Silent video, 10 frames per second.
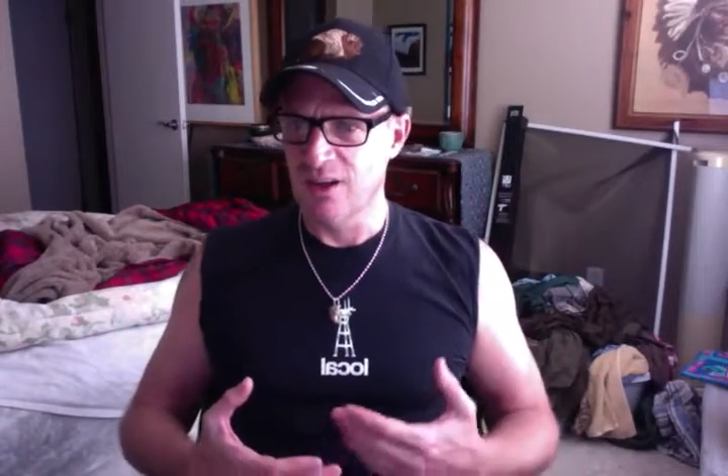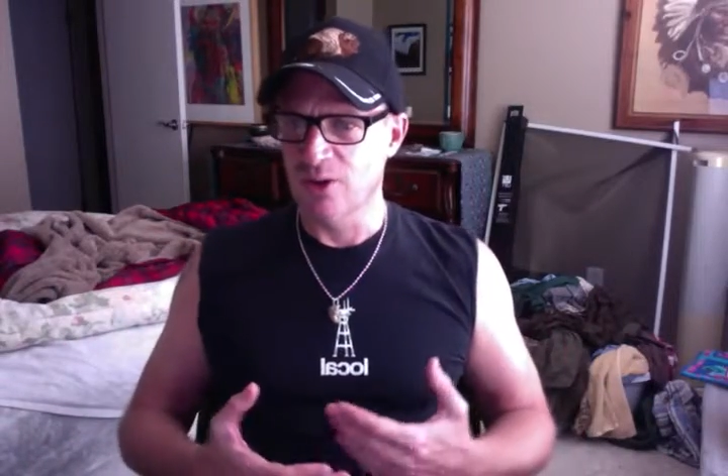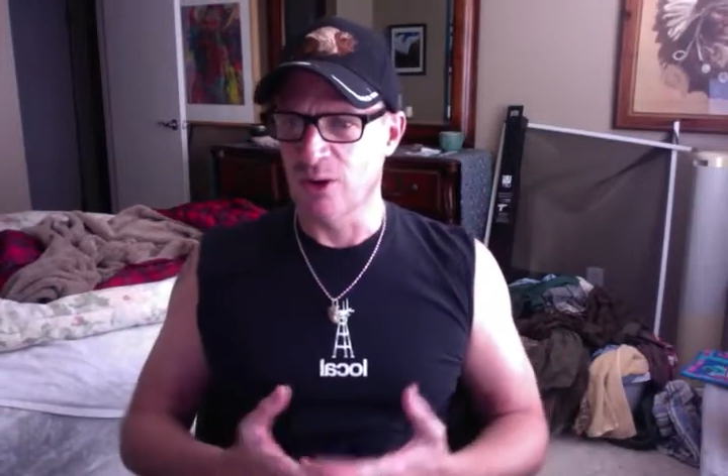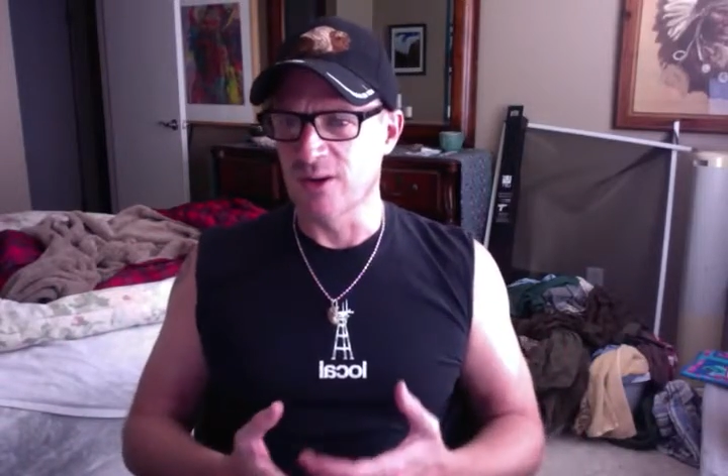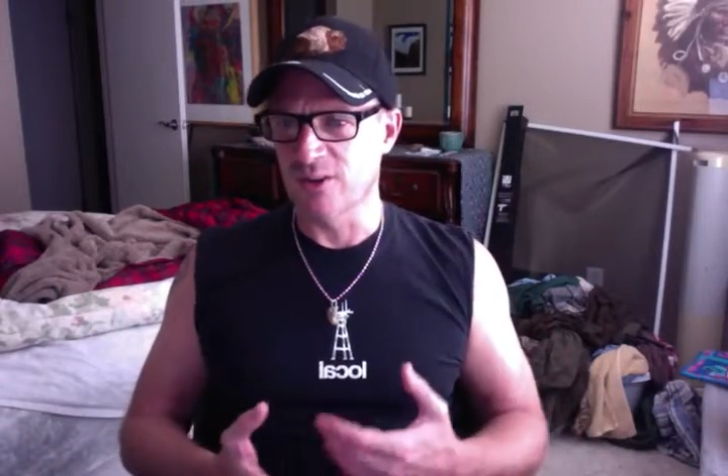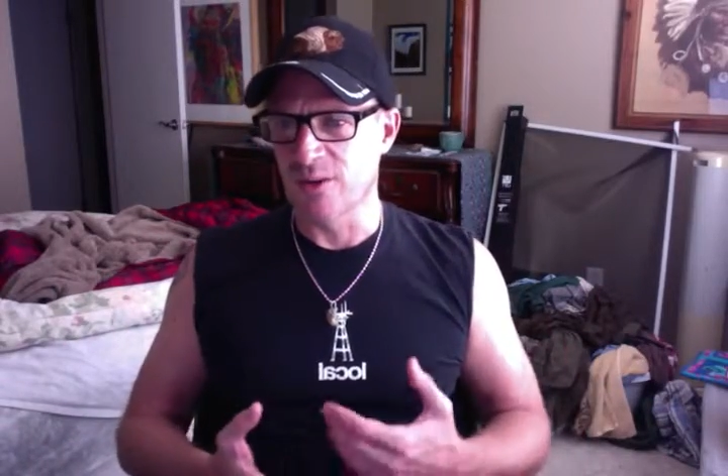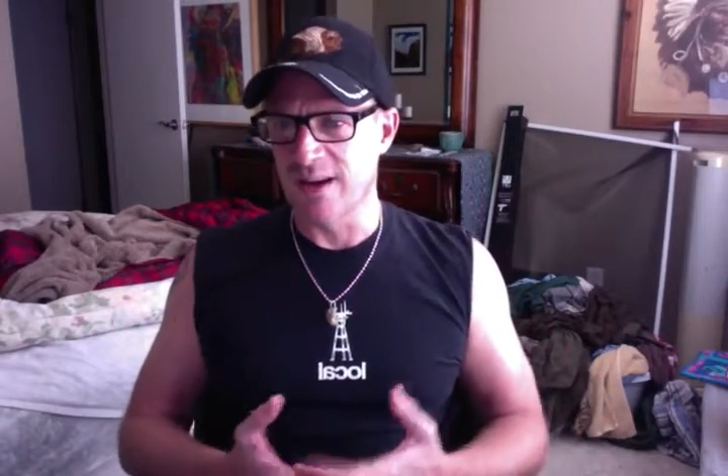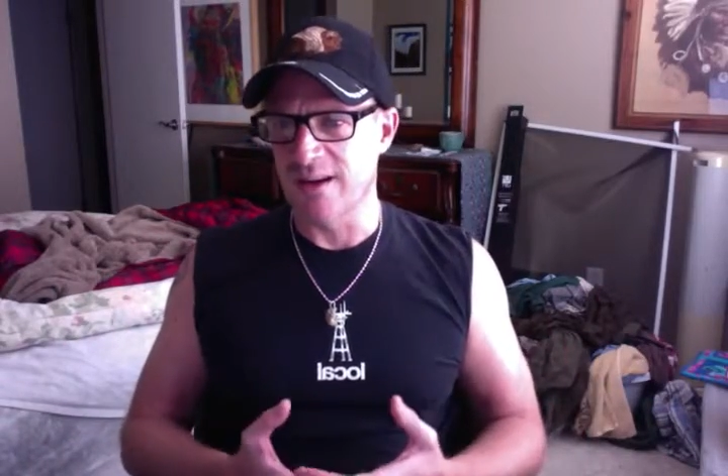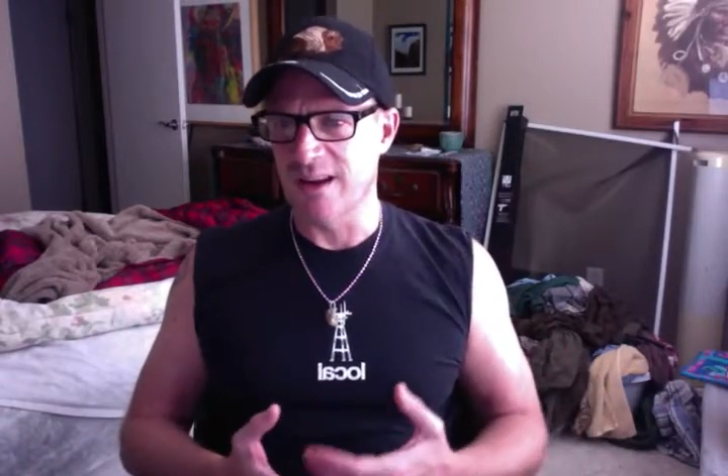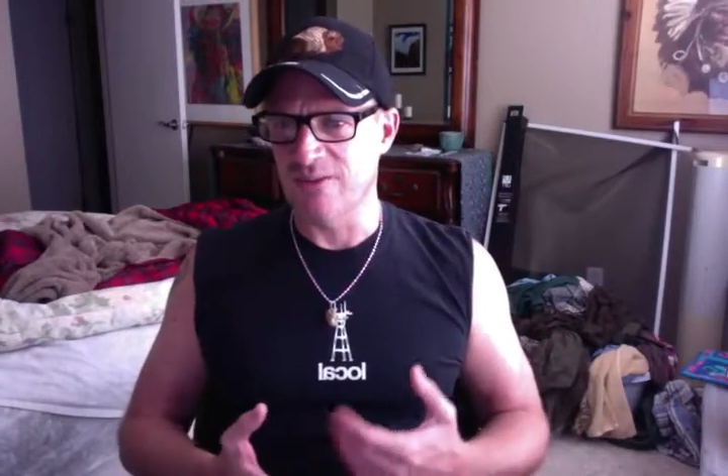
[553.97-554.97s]
Court
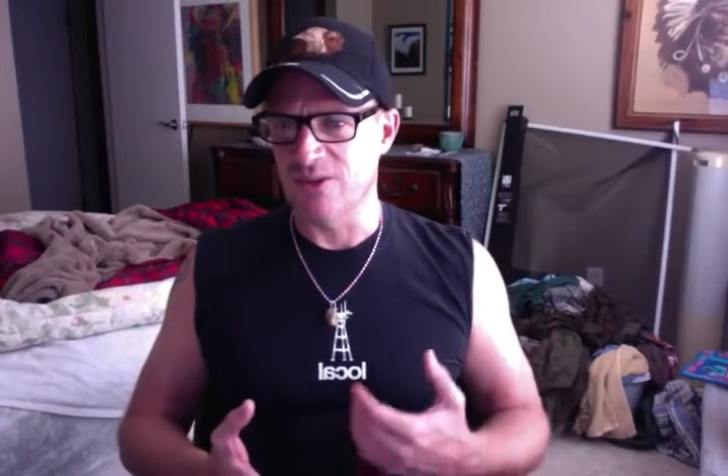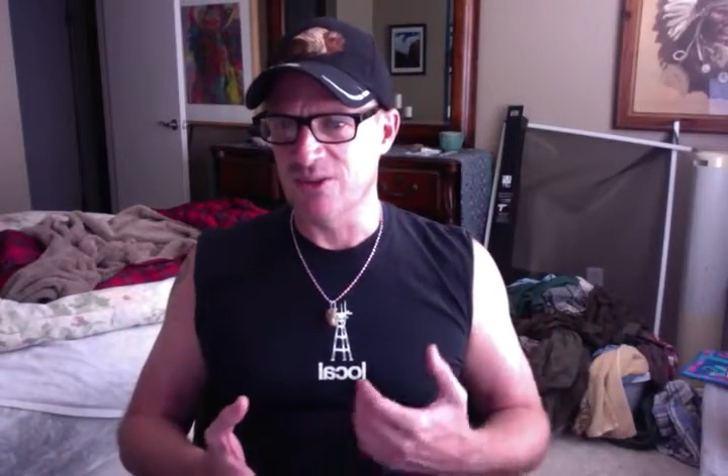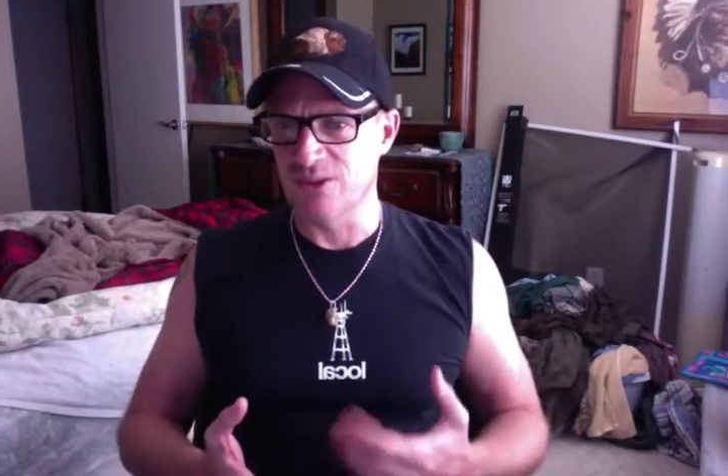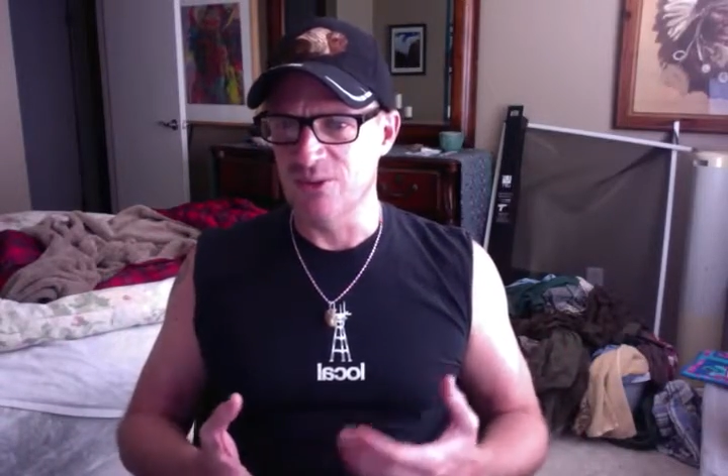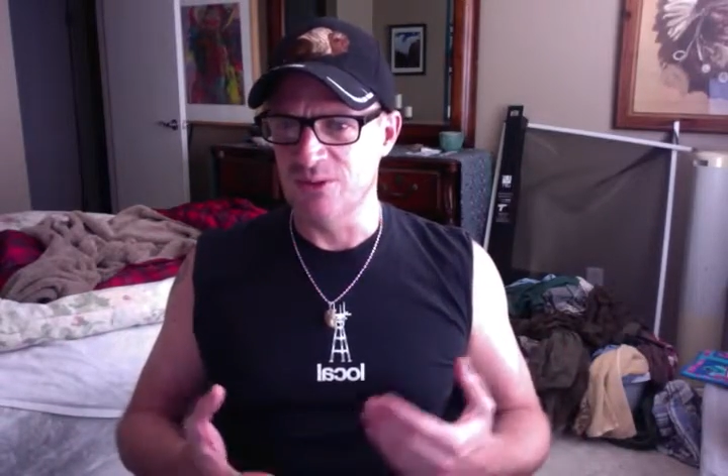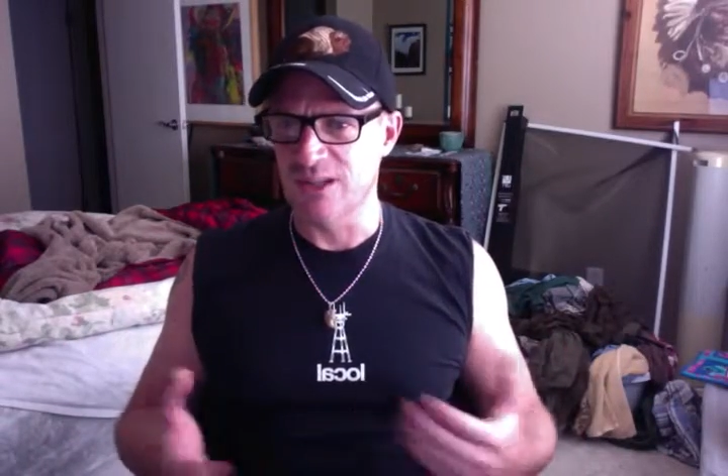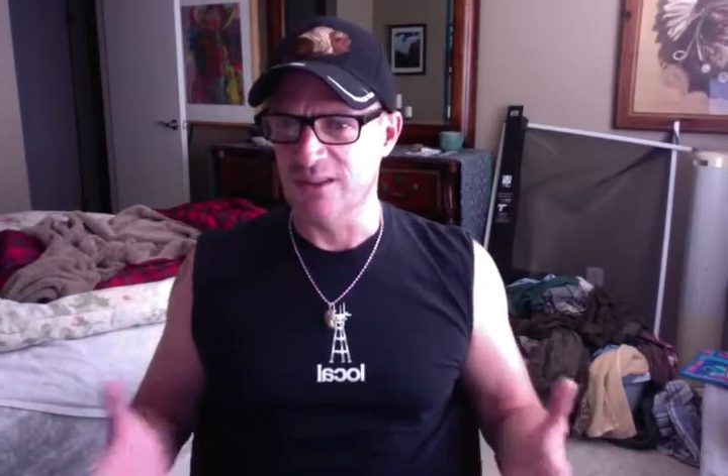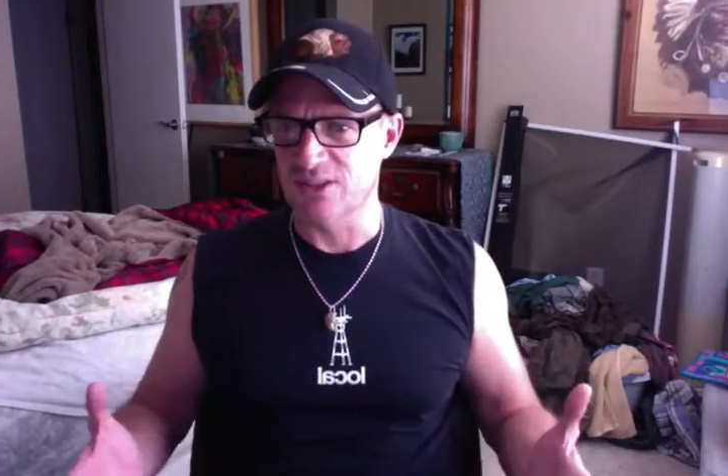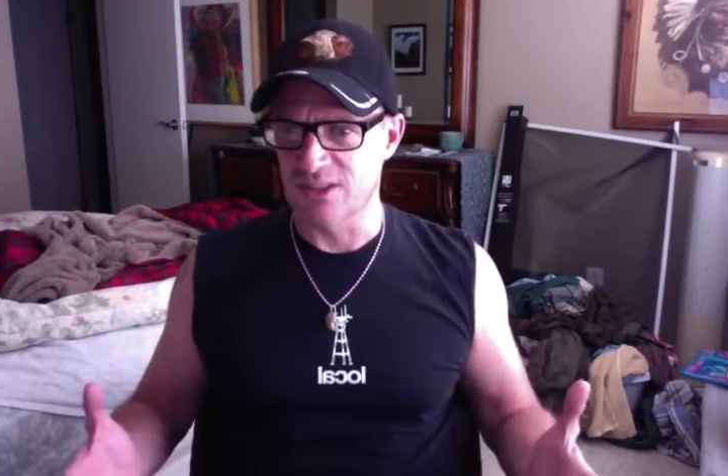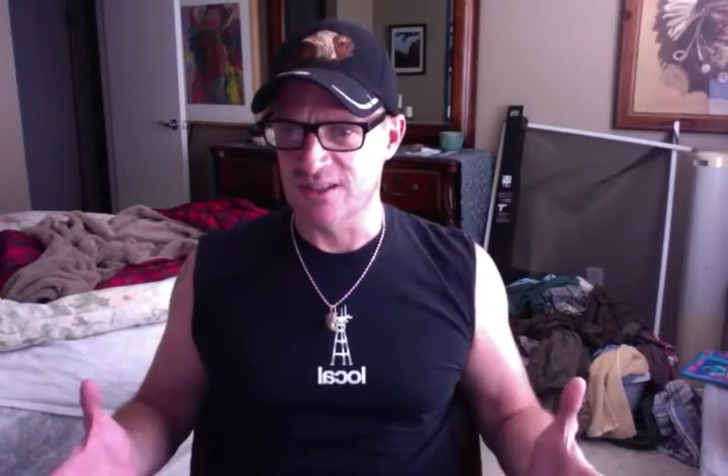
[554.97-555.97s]
granted after due
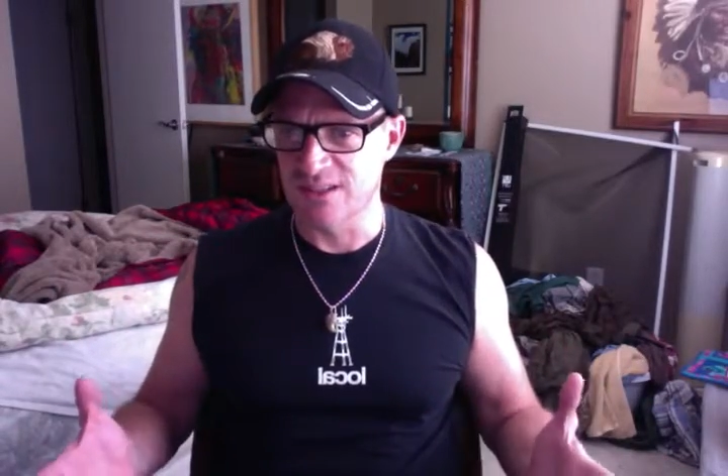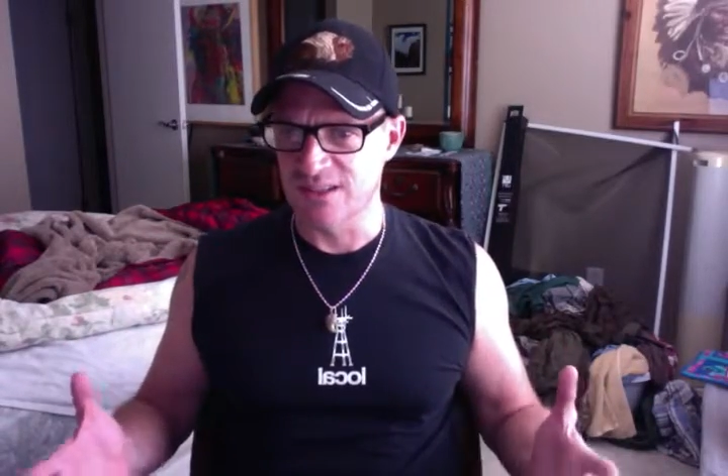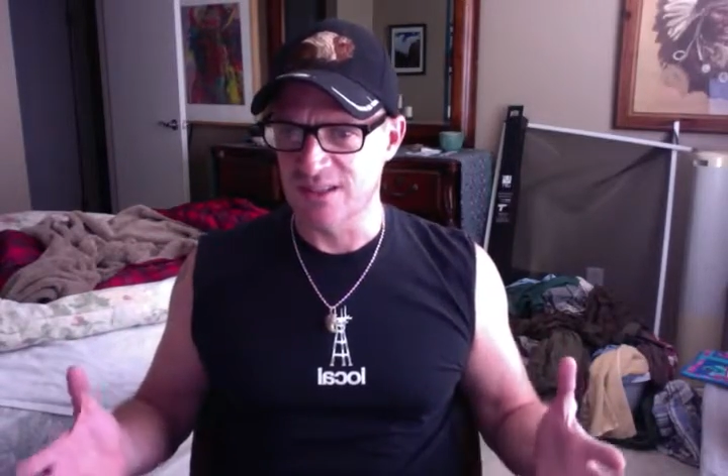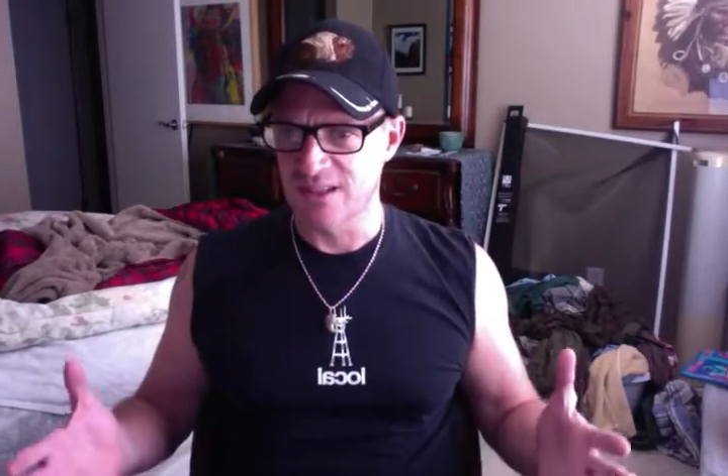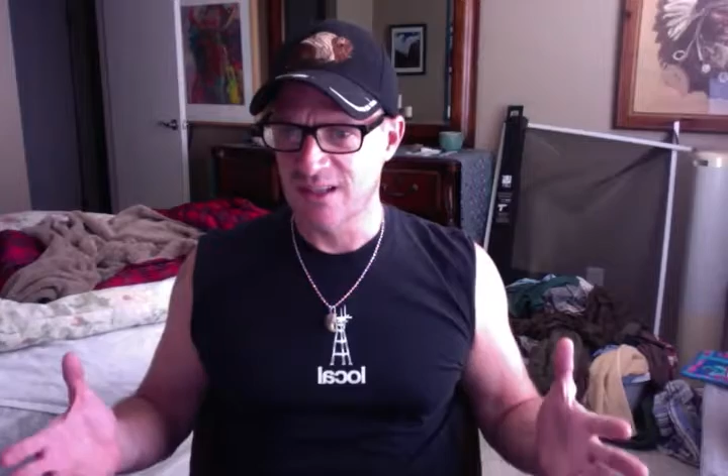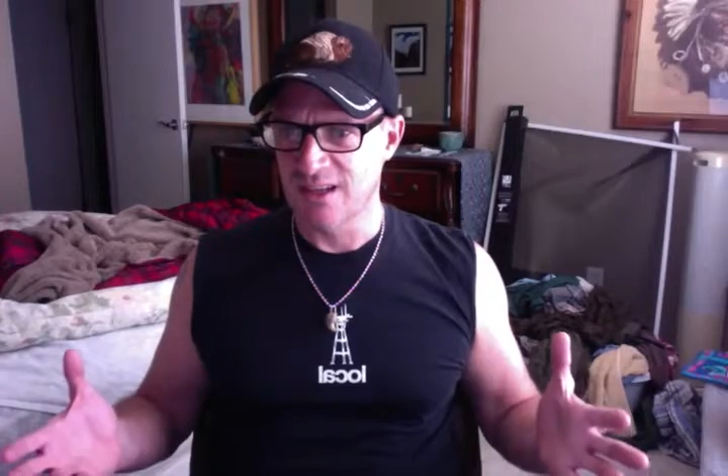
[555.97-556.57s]
diligence.